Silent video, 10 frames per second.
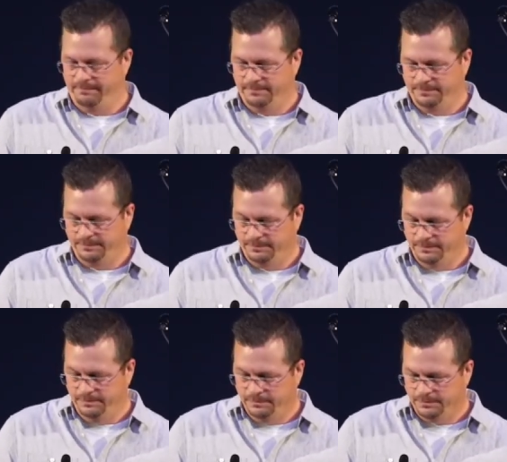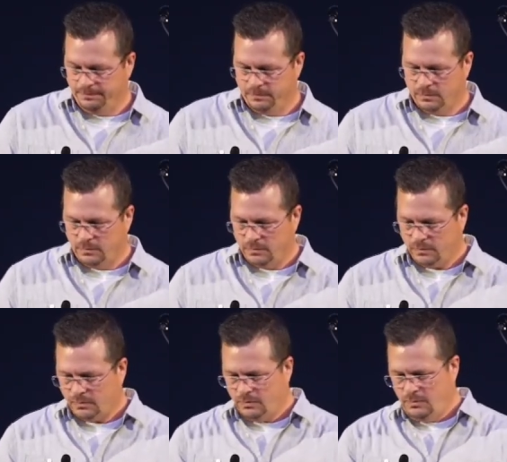
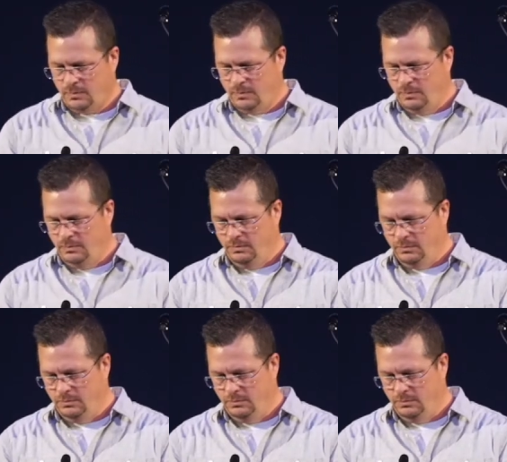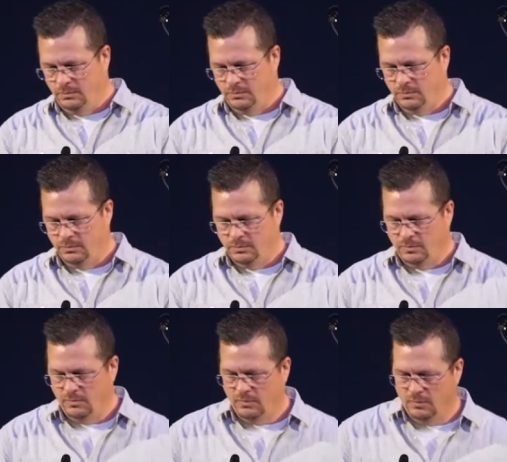
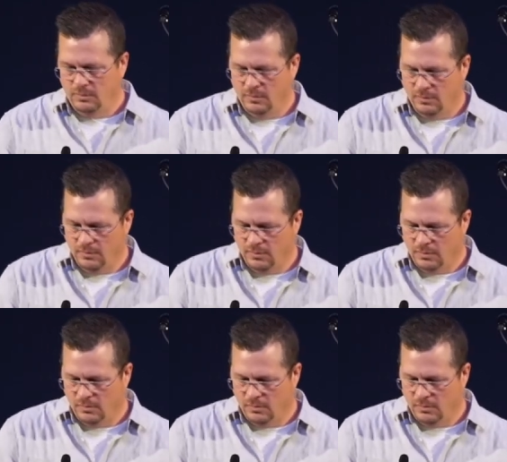Nobody speaks.